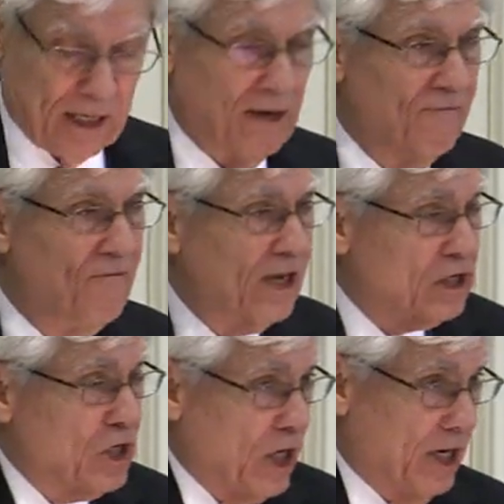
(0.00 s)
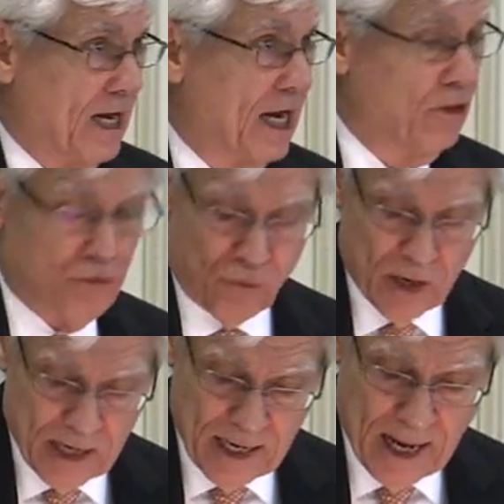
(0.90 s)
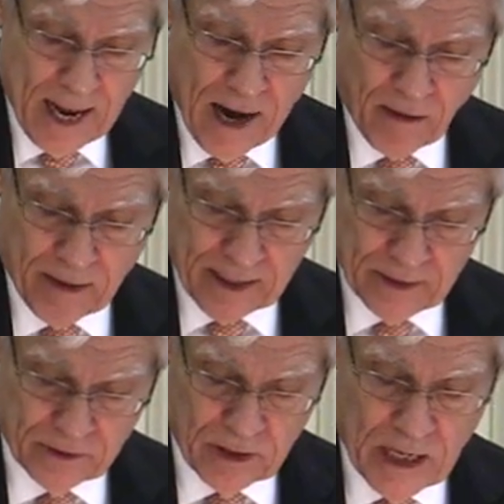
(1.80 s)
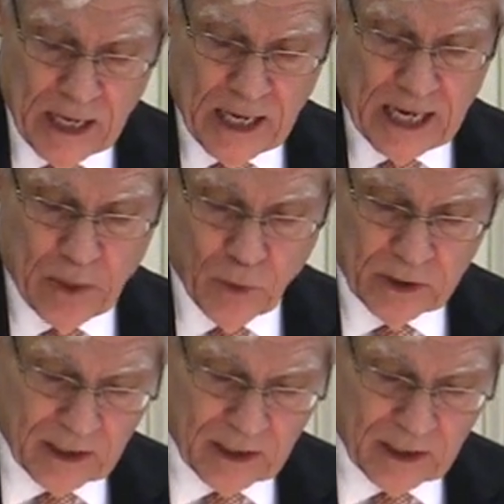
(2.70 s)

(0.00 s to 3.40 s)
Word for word: conviction in three areas. He would